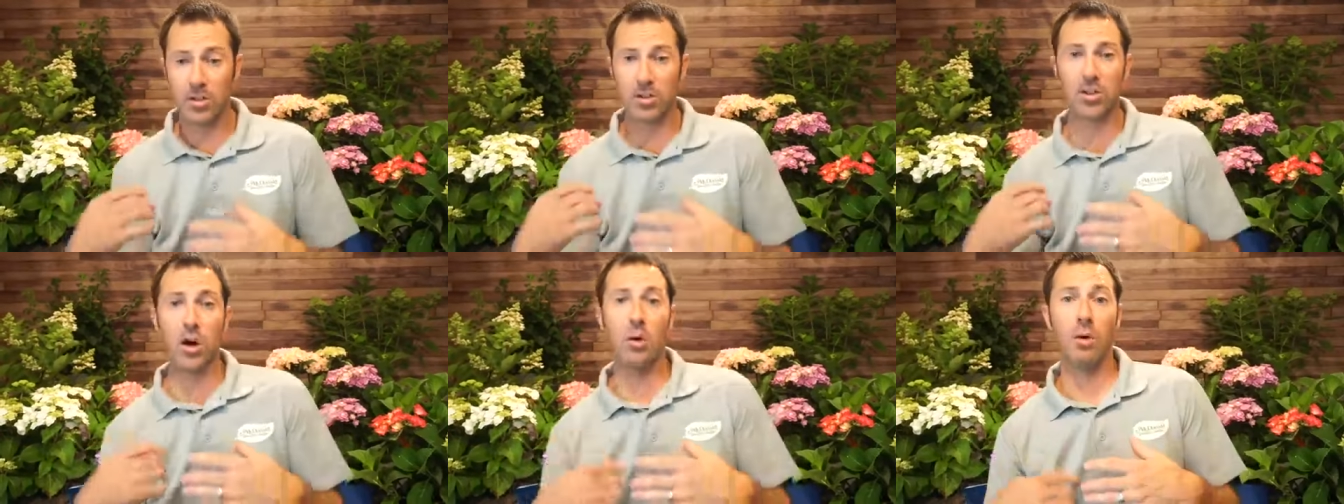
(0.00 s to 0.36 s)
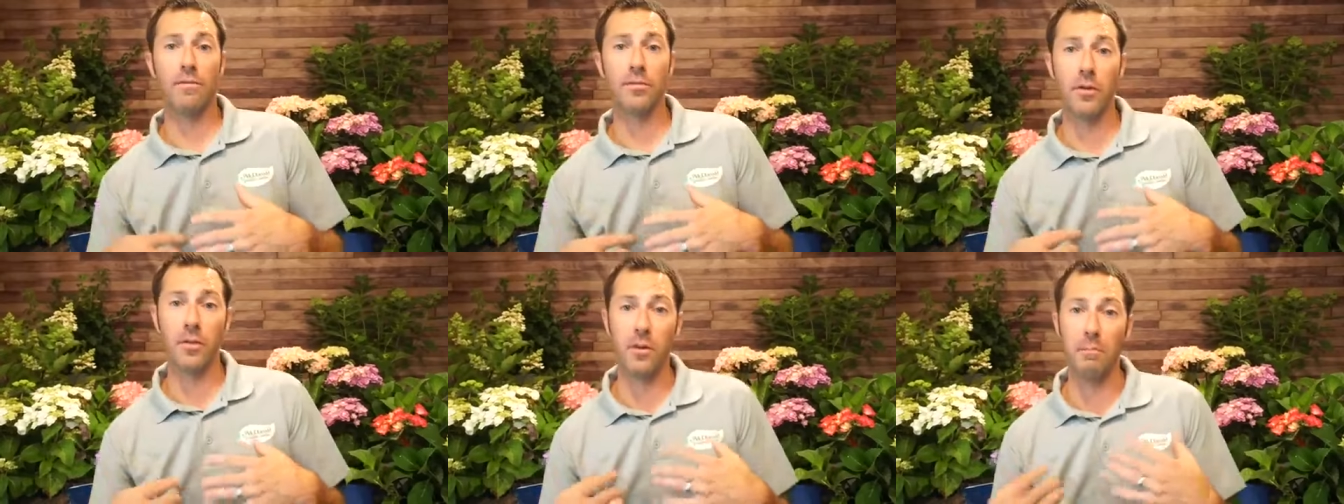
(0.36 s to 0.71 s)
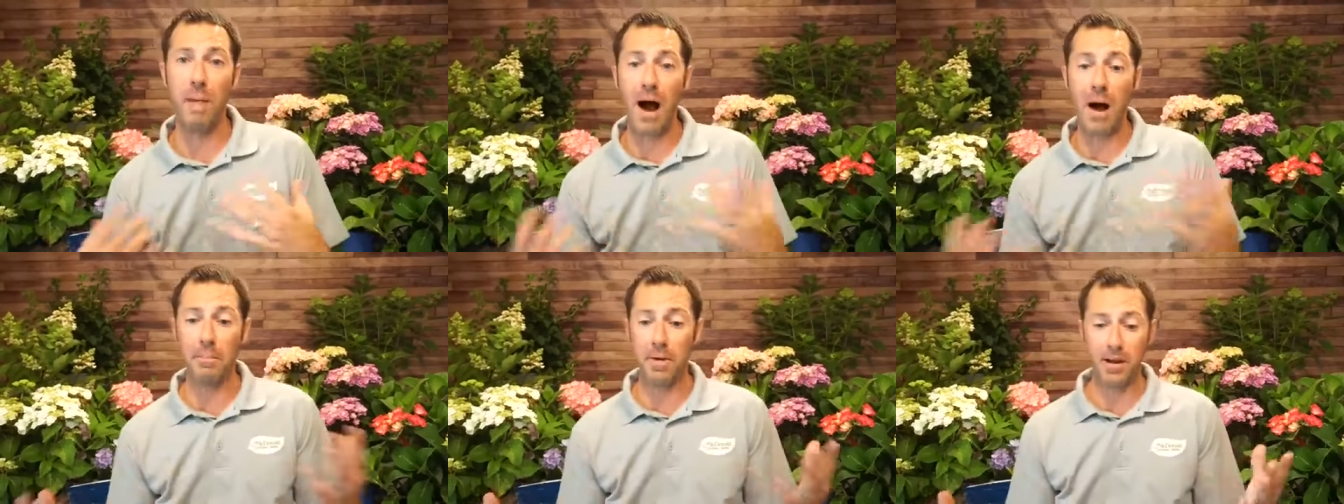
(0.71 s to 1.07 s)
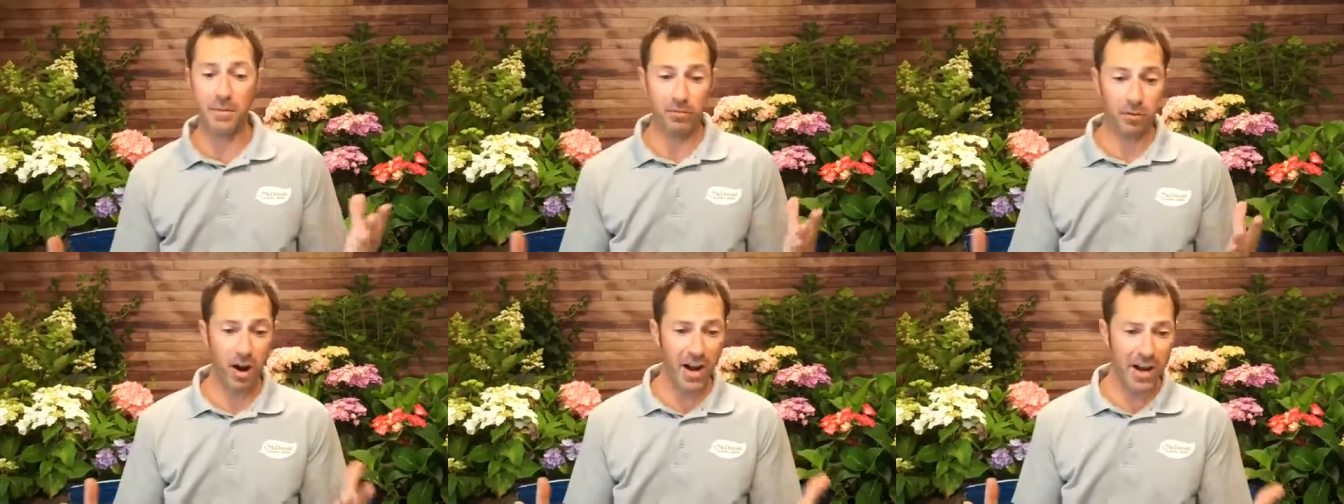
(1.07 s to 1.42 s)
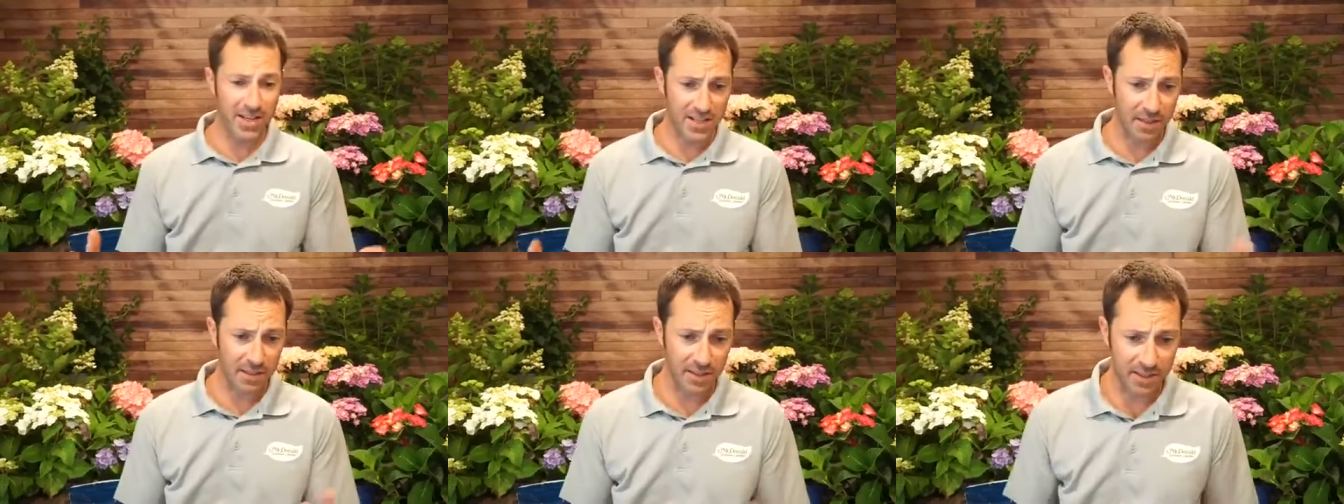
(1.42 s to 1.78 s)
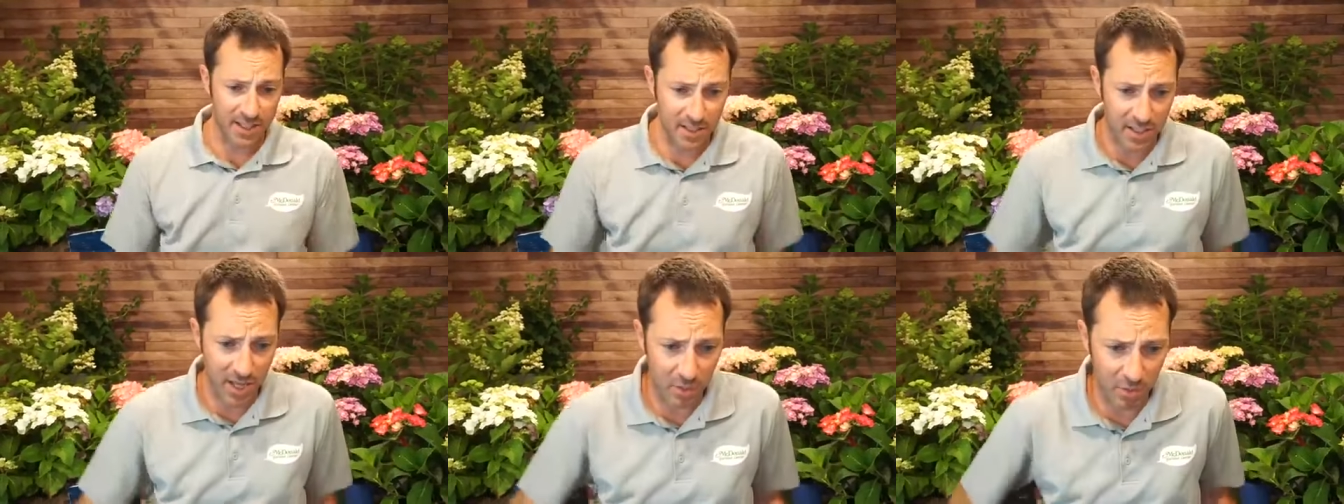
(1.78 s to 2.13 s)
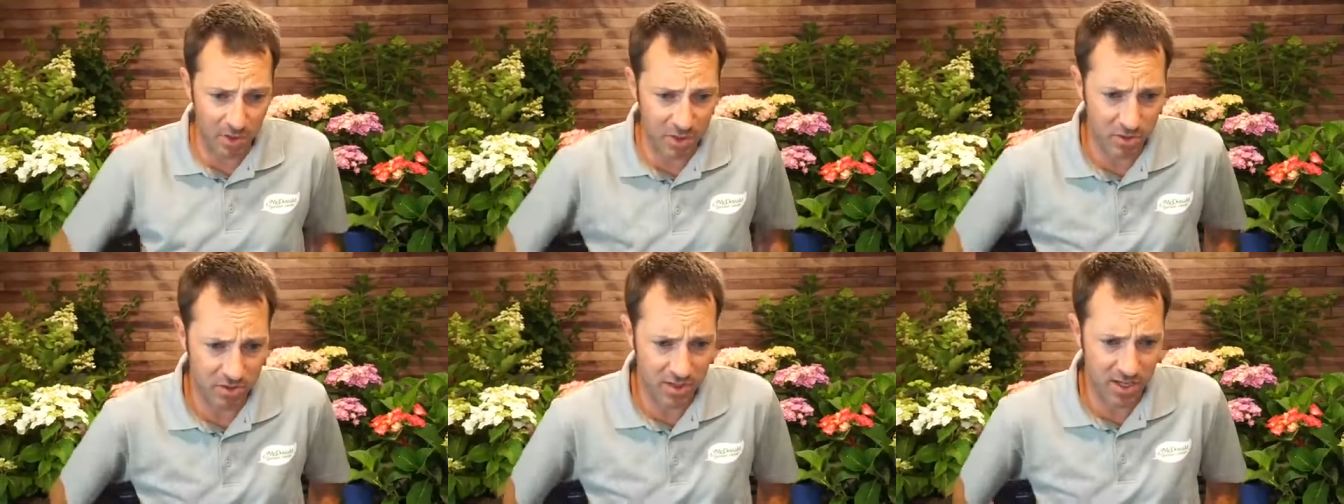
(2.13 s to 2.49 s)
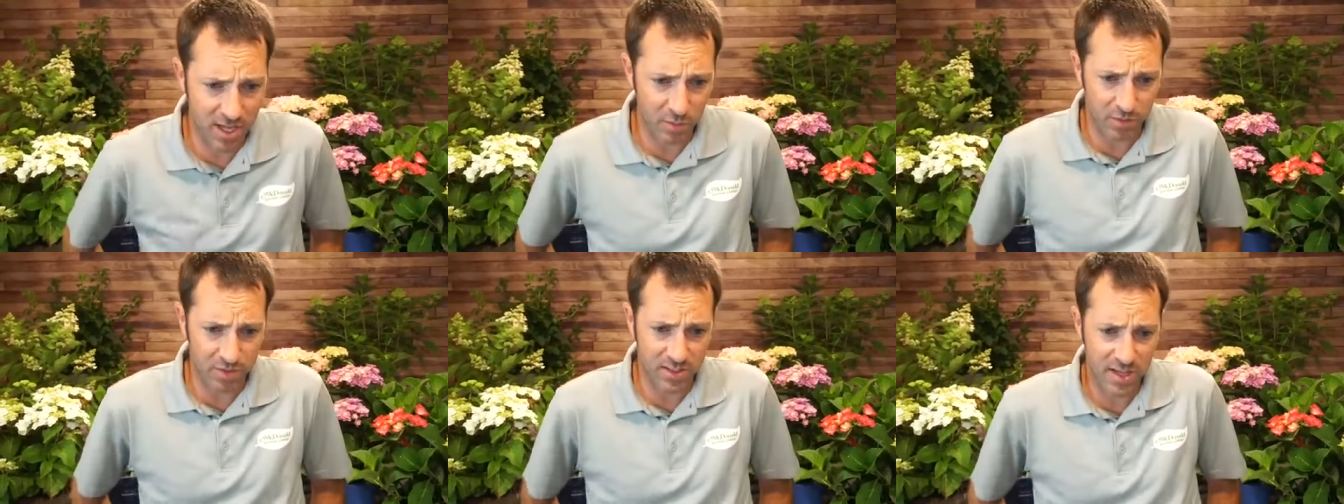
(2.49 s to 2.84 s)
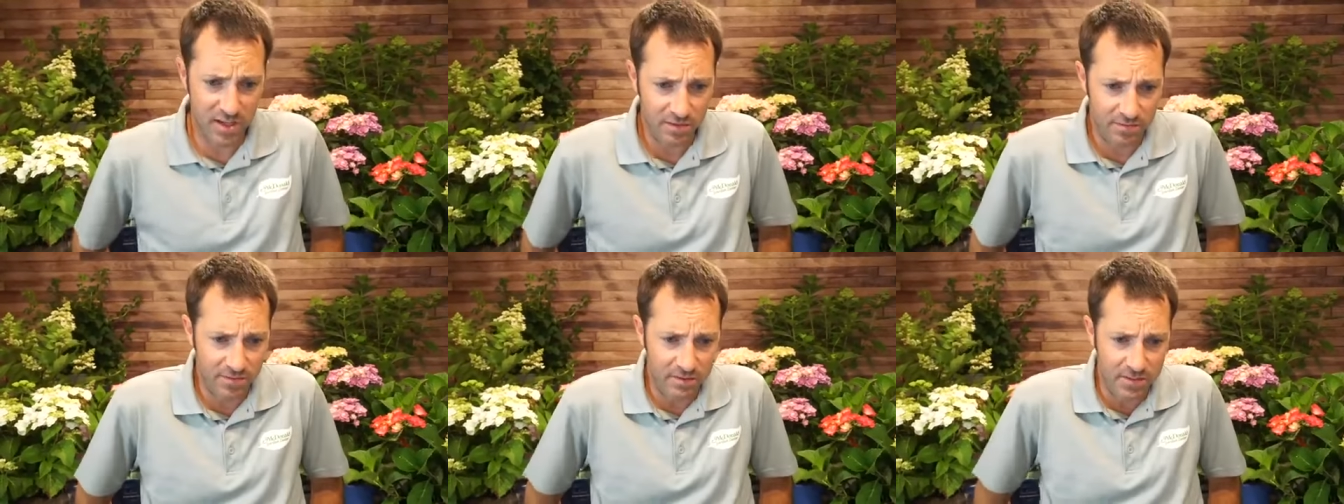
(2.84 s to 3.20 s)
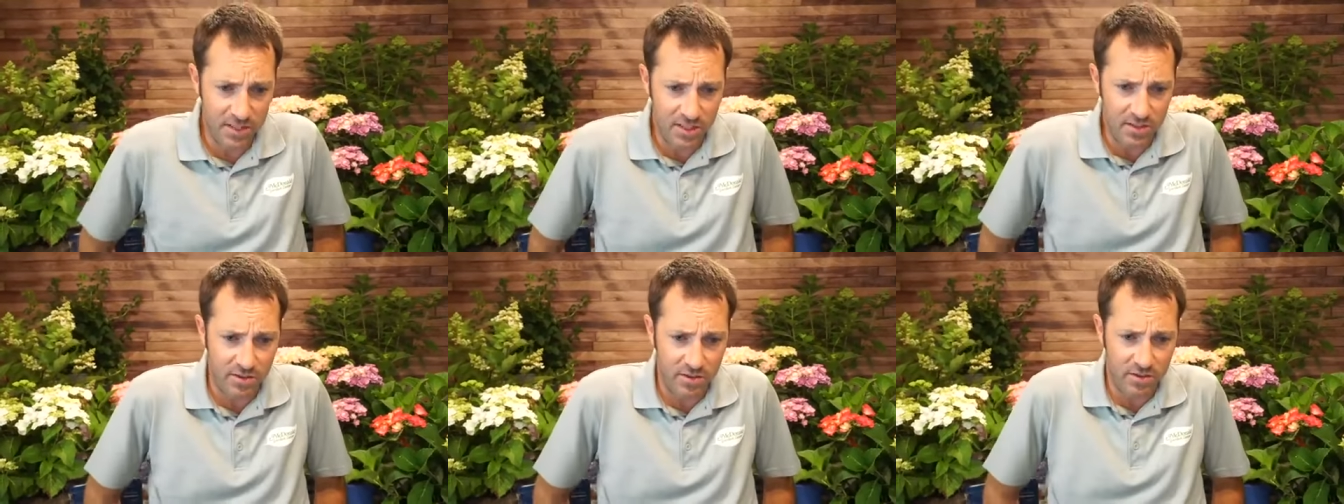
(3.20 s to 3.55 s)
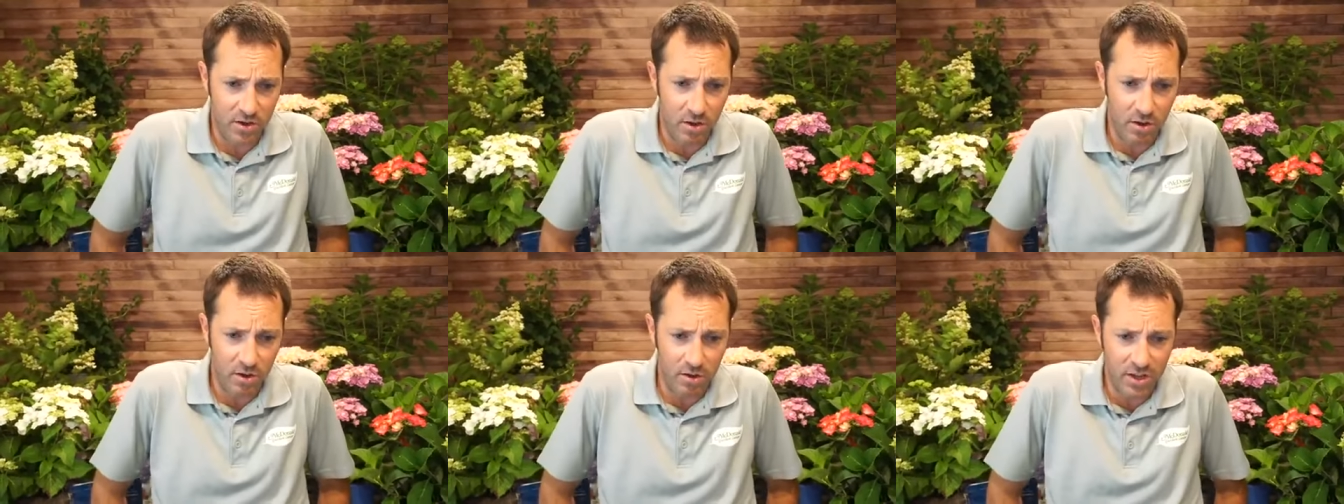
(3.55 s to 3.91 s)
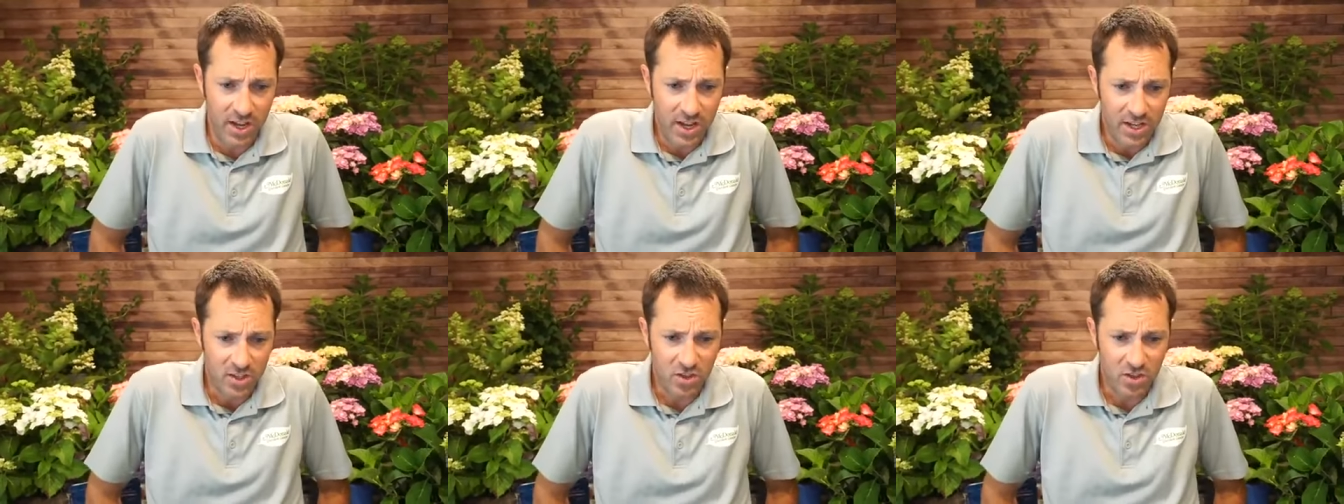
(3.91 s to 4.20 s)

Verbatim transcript: So if they're the mop head varieties, I think that's kind of what you said was 10 to 15 years old.